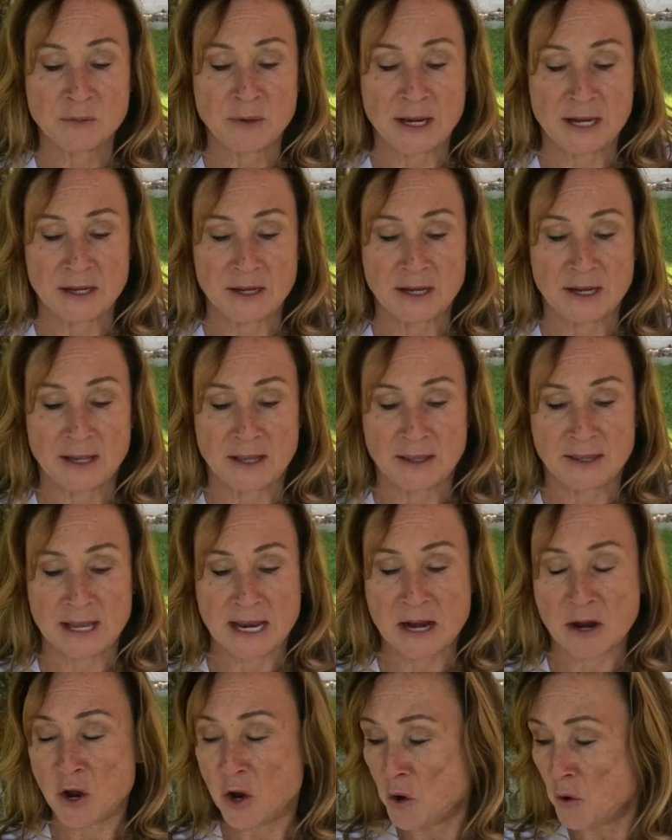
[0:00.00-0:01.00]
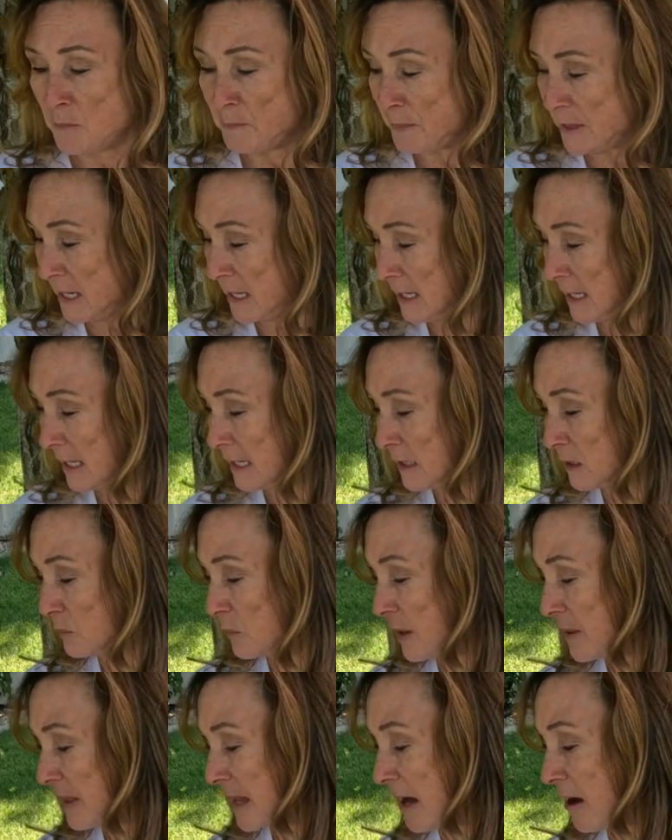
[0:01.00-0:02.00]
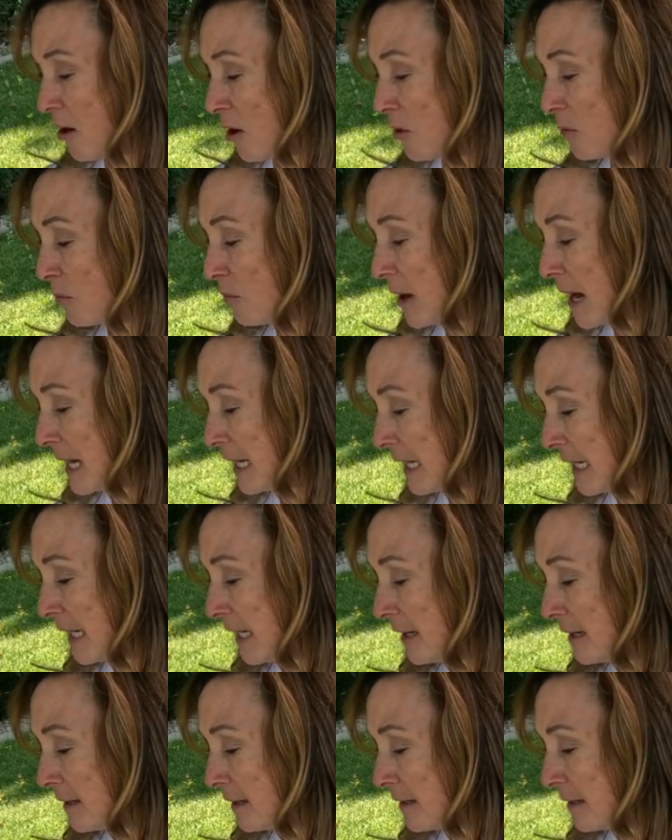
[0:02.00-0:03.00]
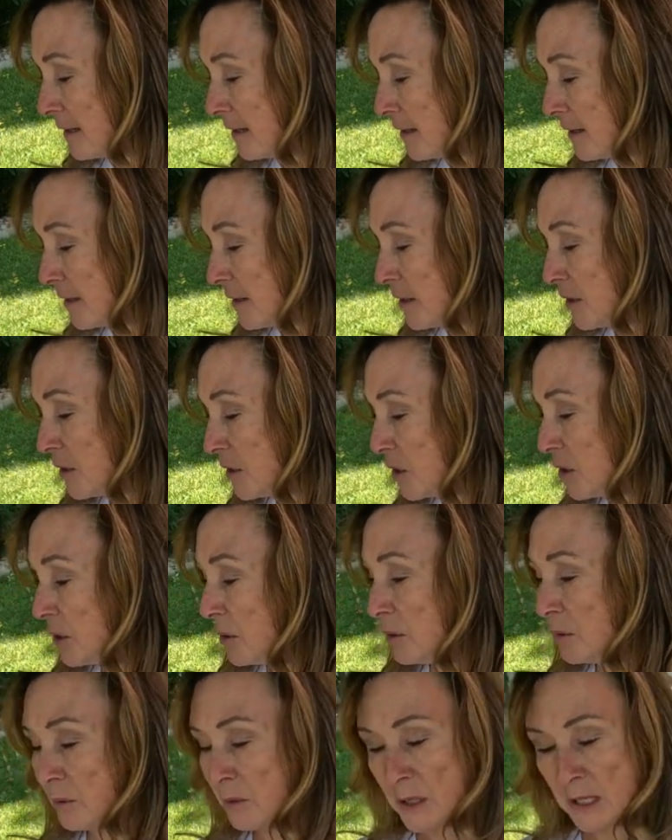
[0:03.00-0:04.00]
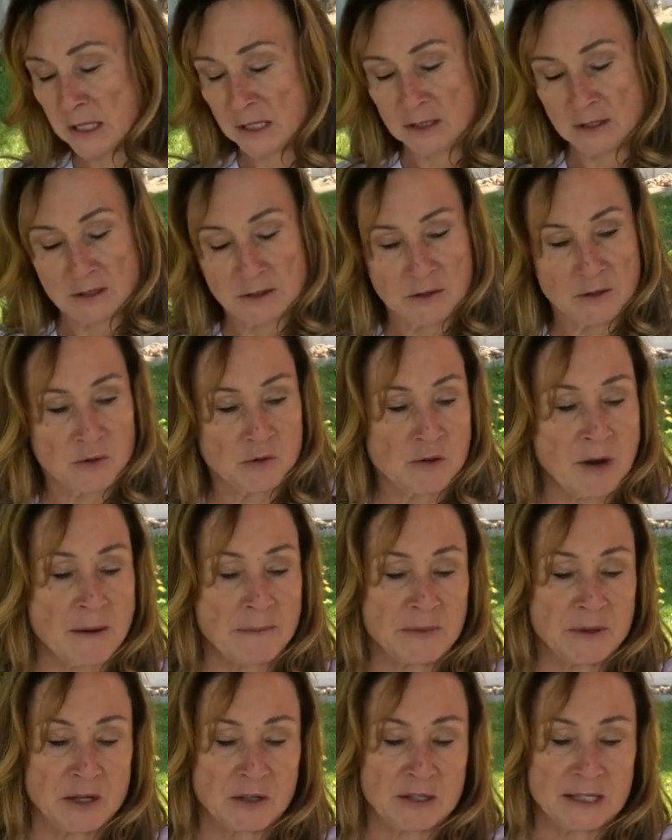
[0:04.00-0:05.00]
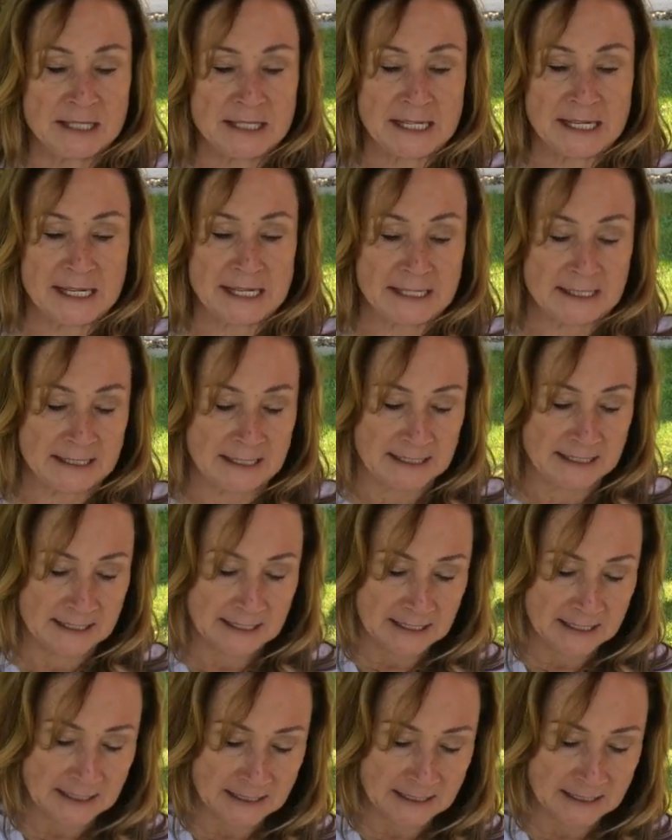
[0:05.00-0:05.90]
when they open is when they are ready to drop their seeds.